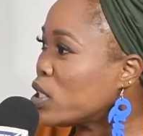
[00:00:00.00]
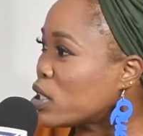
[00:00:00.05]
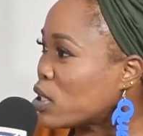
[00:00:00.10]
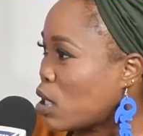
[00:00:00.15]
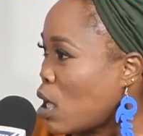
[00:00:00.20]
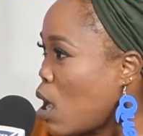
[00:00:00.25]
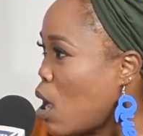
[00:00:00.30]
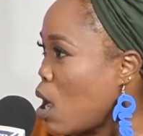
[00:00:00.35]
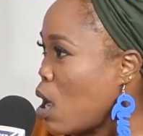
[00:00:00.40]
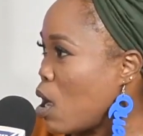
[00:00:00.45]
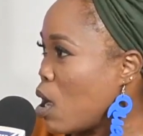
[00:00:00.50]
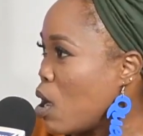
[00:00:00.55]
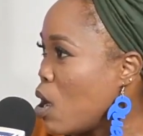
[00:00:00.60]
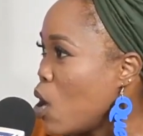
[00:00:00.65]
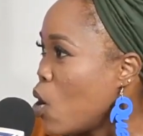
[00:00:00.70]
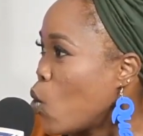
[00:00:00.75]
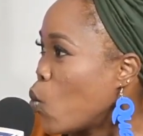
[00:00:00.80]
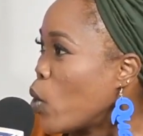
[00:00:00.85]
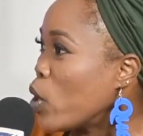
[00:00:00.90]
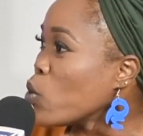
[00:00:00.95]
saw
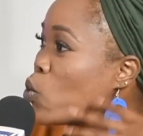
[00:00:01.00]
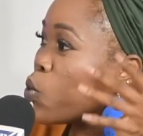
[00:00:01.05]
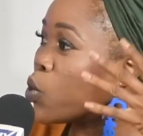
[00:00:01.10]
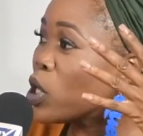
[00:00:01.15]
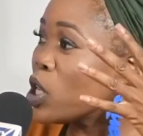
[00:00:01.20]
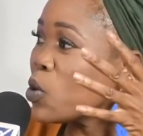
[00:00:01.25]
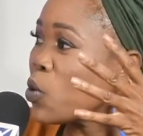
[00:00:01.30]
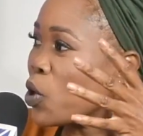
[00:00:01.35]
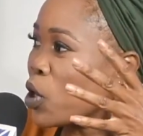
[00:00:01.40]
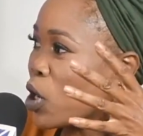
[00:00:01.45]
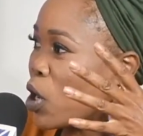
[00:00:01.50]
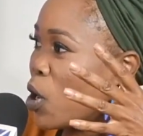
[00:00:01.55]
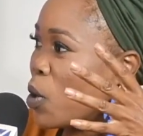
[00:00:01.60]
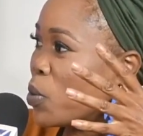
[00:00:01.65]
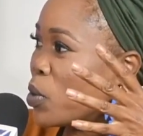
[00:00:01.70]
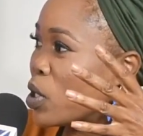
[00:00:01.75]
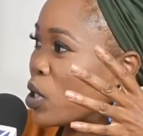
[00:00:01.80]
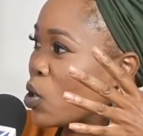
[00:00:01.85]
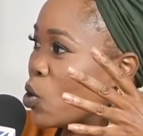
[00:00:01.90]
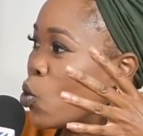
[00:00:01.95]
when we were
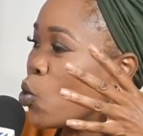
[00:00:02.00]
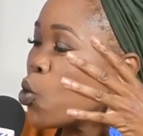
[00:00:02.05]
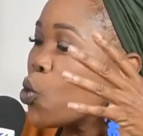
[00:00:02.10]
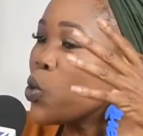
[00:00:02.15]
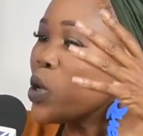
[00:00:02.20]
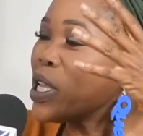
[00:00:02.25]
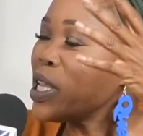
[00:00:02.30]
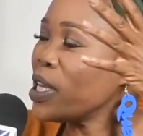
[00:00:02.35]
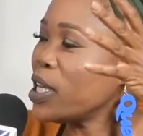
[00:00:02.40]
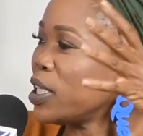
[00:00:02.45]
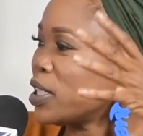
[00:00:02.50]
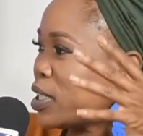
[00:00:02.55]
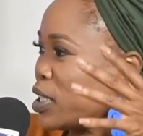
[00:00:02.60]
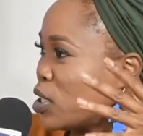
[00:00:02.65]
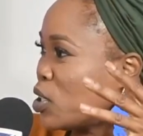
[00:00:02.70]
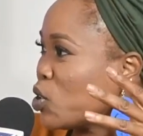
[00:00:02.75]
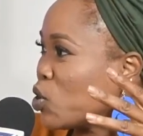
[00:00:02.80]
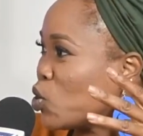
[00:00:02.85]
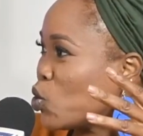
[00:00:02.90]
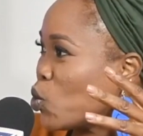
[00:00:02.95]
coming, who we
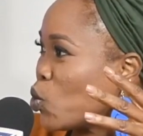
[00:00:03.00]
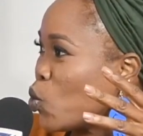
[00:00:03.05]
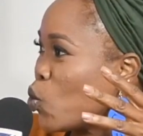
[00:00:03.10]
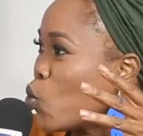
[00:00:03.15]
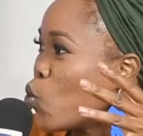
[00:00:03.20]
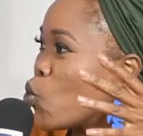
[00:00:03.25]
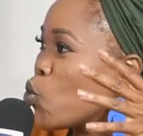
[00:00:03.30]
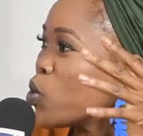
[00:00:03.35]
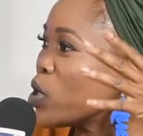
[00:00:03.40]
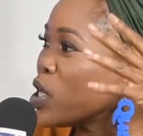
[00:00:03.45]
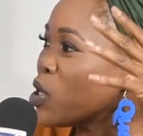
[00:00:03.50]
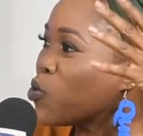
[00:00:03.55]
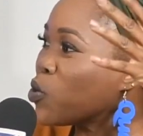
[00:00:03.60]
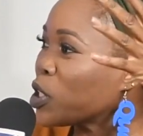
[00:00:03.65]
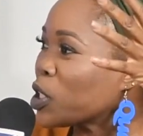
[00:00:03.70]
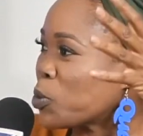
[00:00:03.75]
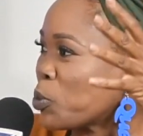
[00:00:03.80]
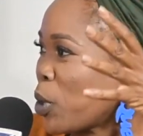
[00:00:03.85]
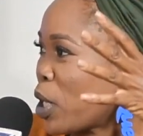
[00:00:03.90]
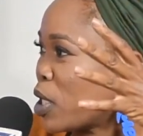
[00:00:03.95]
listened to, who we
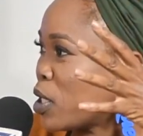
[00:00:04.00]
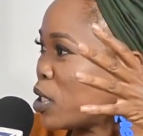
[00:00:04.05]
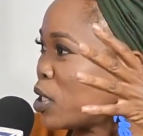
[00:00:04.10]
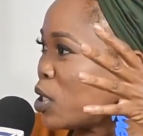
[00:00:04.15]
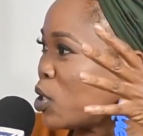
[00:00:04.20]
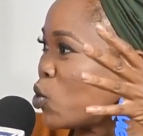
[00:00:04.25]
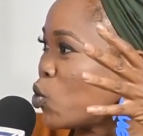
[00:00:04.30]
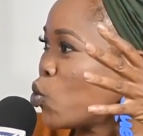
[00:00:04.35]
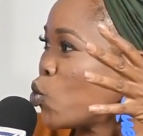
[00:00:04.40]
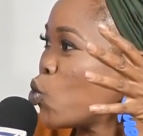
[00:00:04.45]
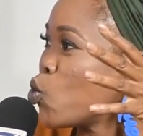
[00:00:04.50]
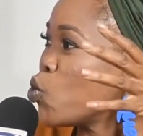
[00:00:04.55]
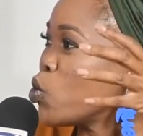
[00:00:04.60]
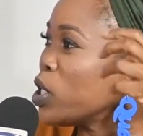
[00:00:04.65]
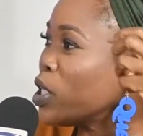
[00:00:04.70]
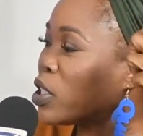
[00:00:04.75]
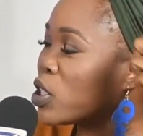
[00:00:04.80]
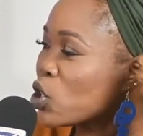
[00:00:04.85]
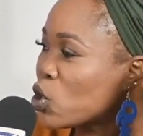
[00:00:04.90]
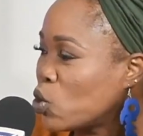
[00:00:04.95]
respected, who
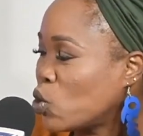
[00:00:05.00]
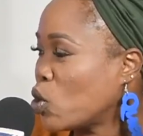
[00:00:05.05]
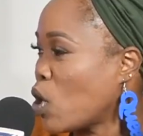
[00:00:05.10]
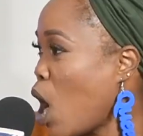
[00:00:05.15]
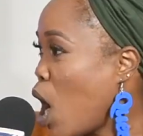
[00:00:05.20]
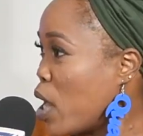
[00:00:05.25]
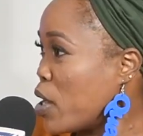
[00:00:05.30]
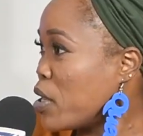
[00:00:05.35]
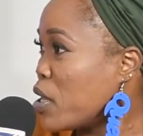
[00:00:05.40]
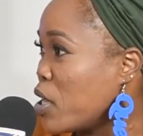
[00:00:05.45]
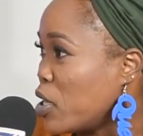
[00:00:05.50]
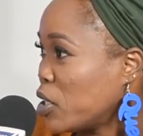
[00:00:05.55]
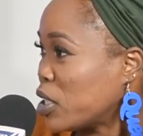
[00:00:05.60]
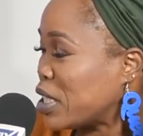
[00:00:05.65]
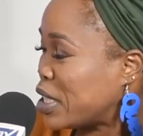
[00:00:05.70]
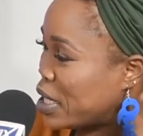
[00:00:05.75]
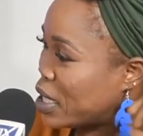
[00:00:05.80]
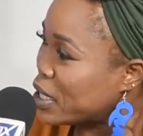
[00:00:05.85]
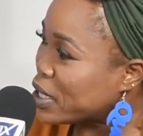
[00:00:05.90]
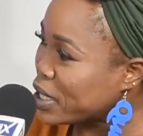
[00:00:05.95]
we stood on their,
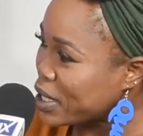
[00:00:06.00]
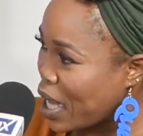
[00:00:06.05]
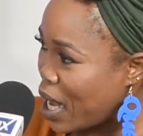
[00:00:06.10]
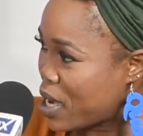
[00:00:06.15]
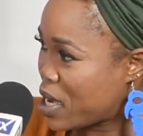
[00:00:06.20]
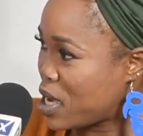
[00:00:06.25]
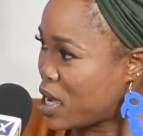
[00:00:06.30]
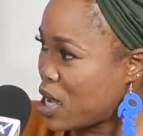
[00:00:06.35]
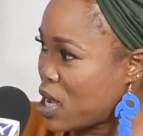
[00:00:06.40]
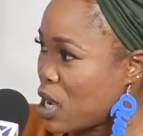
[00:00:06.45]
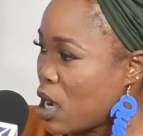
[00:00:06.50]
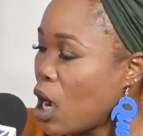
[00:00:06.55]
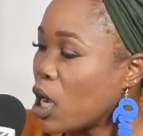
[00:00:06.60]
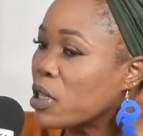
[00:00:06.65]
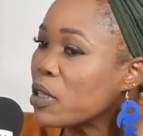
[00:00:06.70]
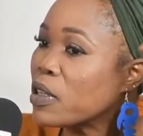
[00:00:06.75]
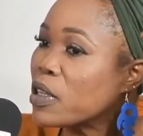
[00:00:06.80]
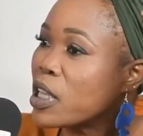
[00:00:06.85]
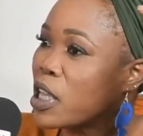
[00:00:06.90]
still standing on